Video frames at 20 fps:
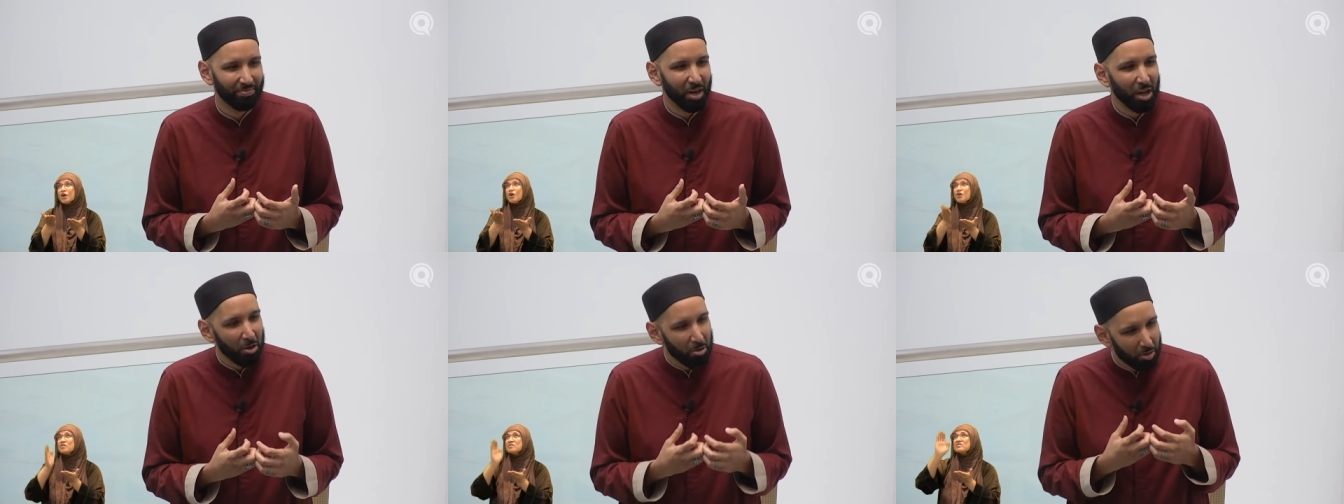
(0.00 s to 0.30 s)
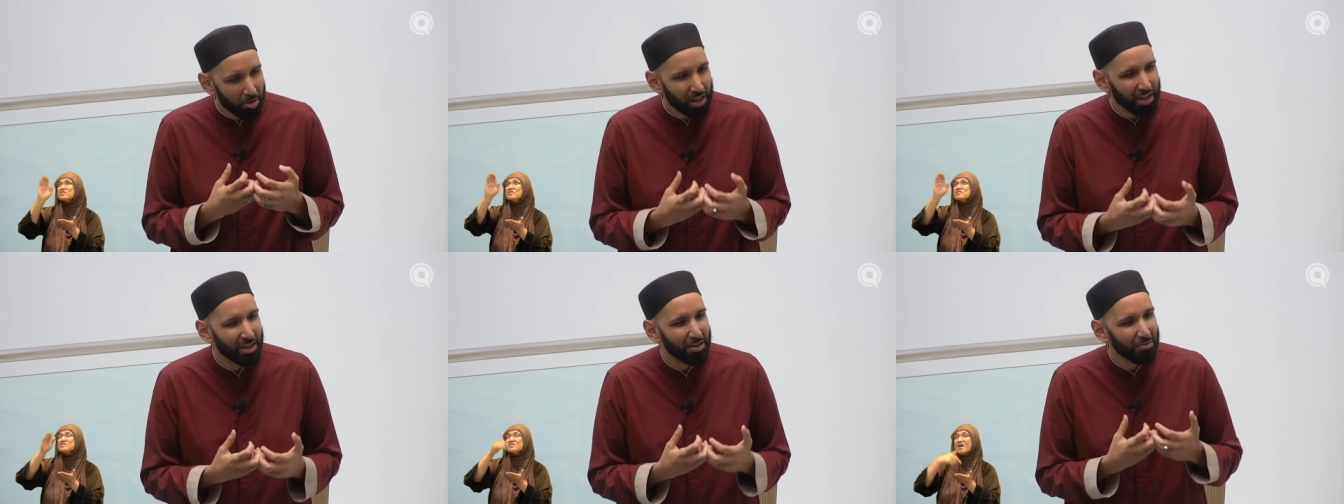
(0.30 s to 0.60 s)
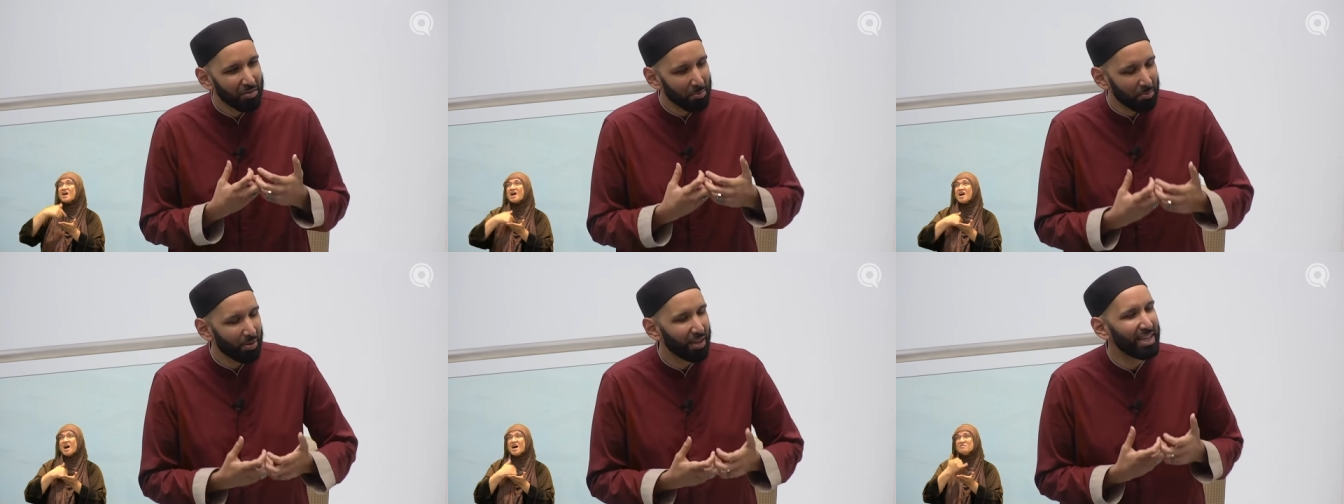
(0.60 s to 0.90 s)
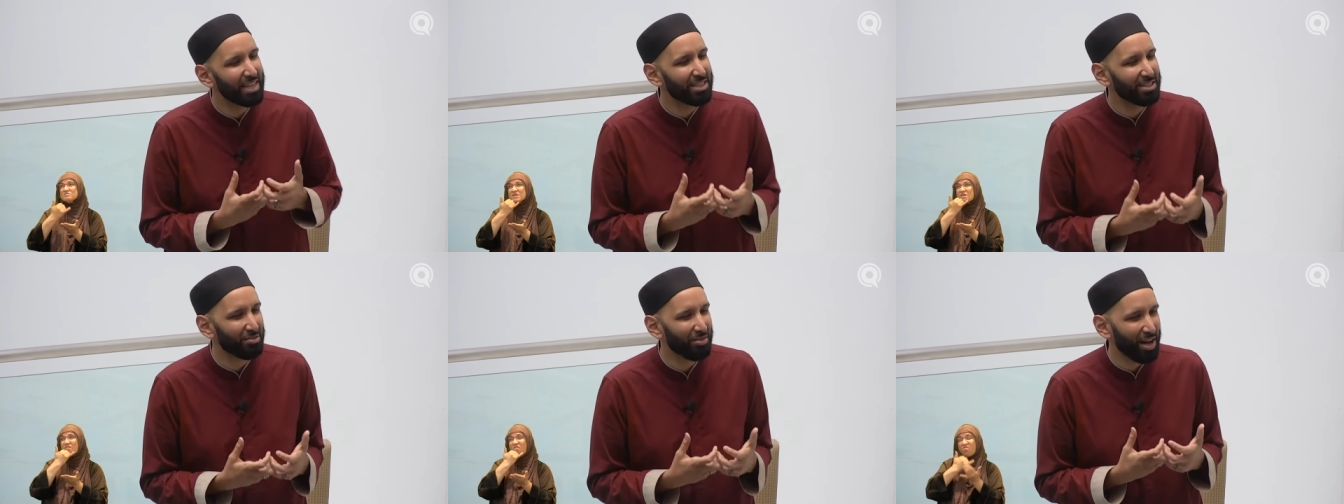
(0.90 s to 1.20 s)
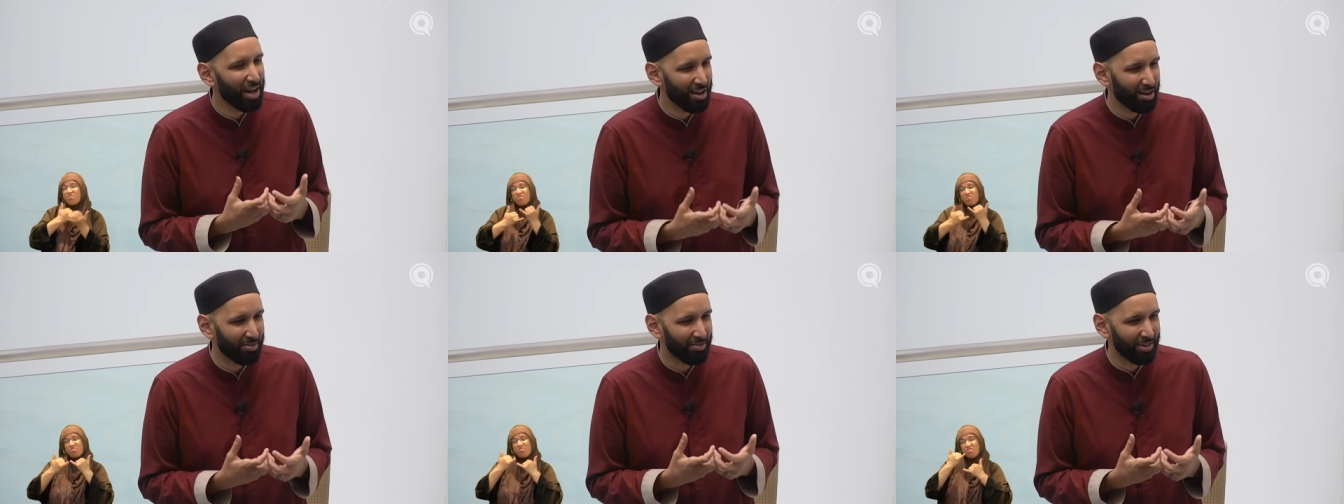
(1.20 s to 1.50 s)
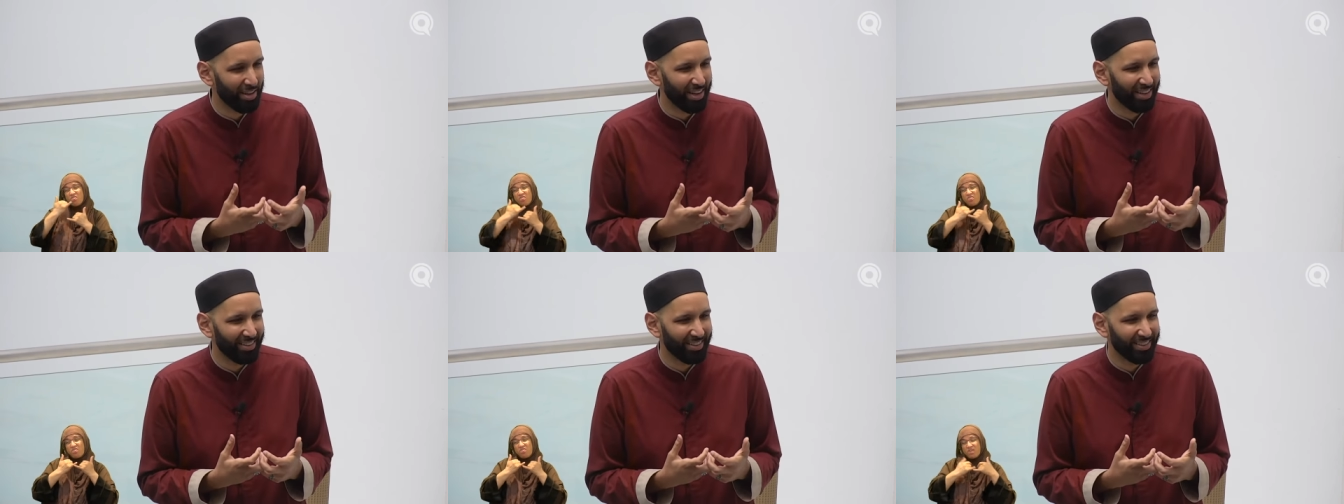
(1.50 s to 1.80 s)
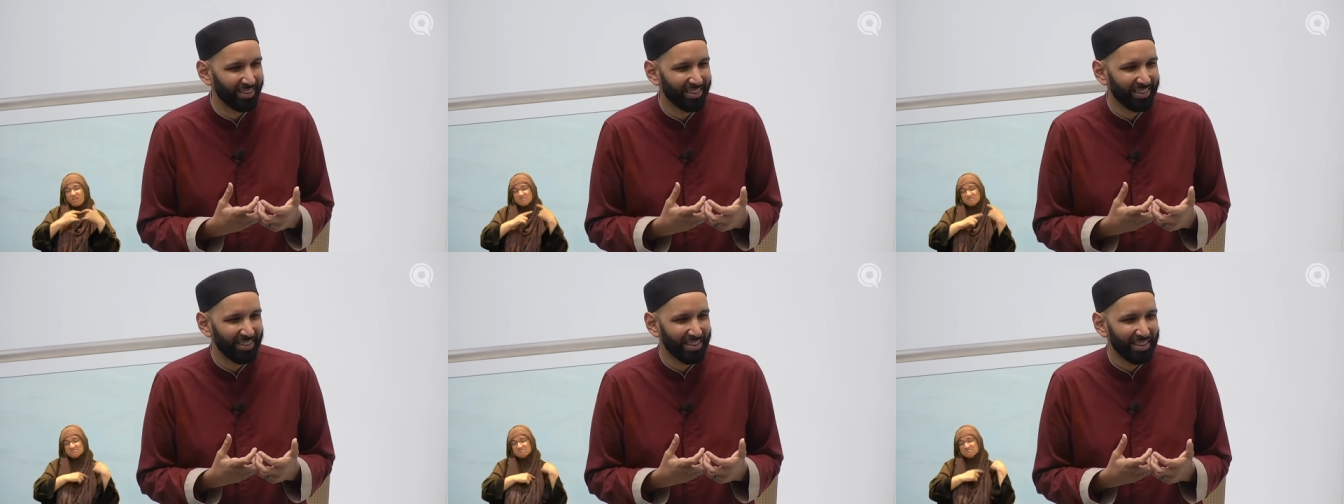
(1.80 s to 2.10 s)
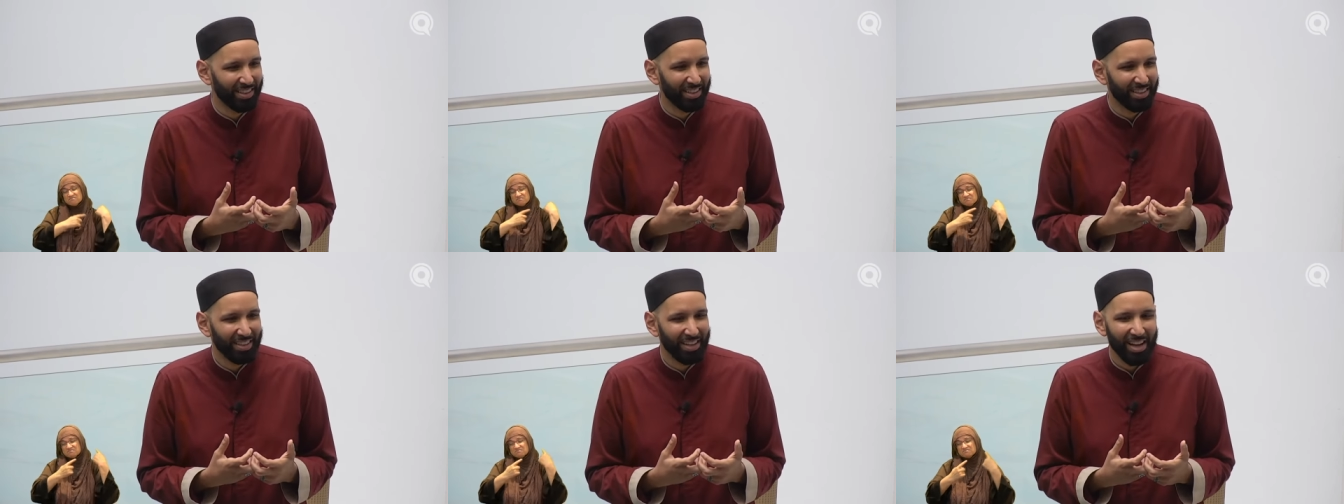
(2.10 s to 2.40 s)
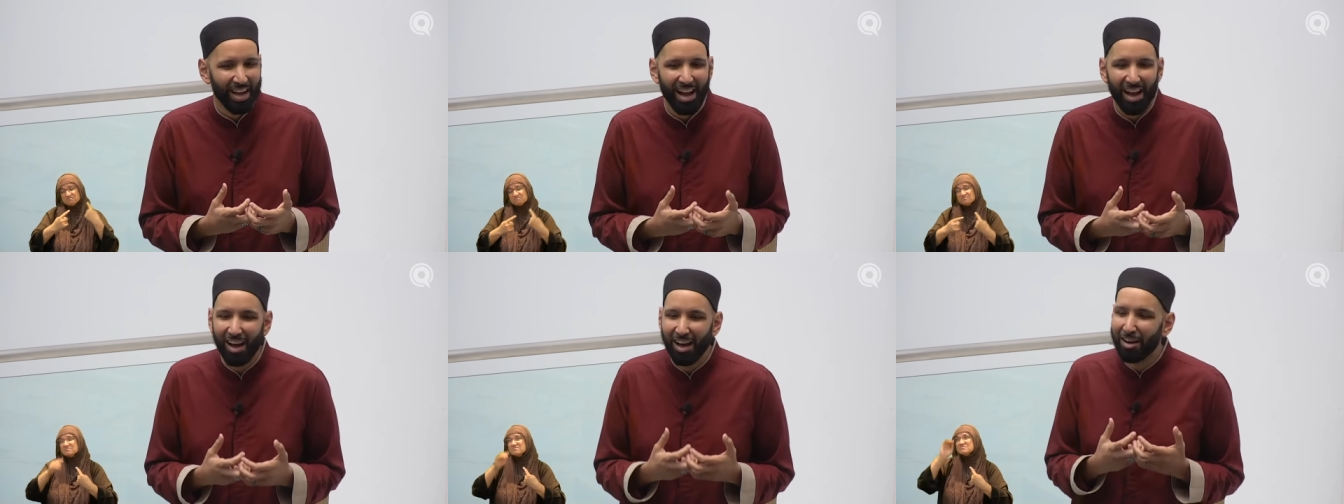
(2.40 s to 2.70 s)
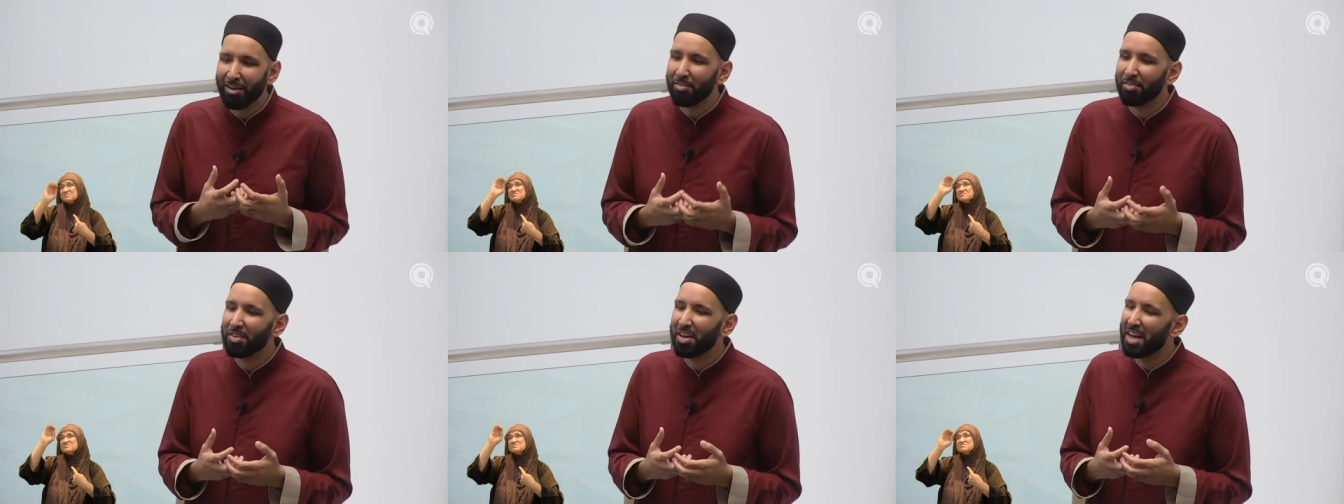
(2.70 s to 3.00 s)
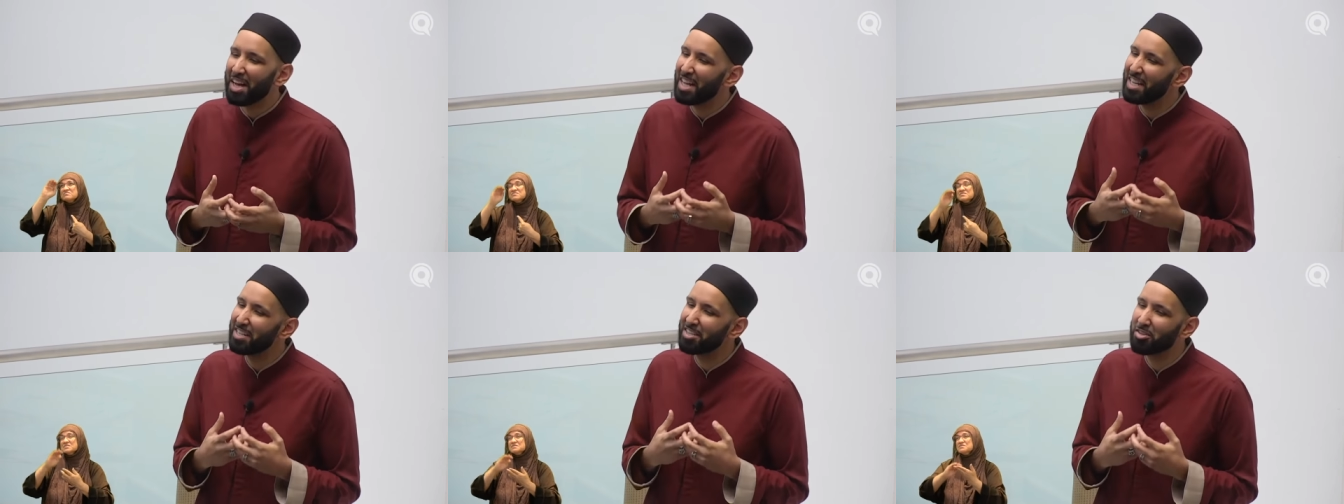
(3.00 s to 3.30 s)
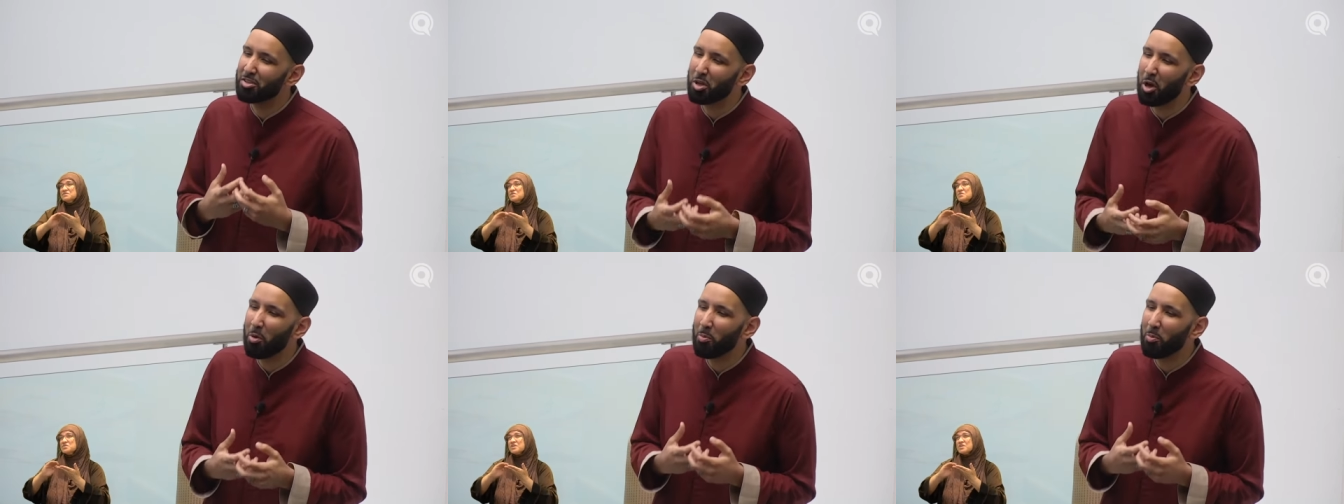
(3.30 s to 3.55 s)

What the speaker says: You think of the place of Arafah. Arafah is so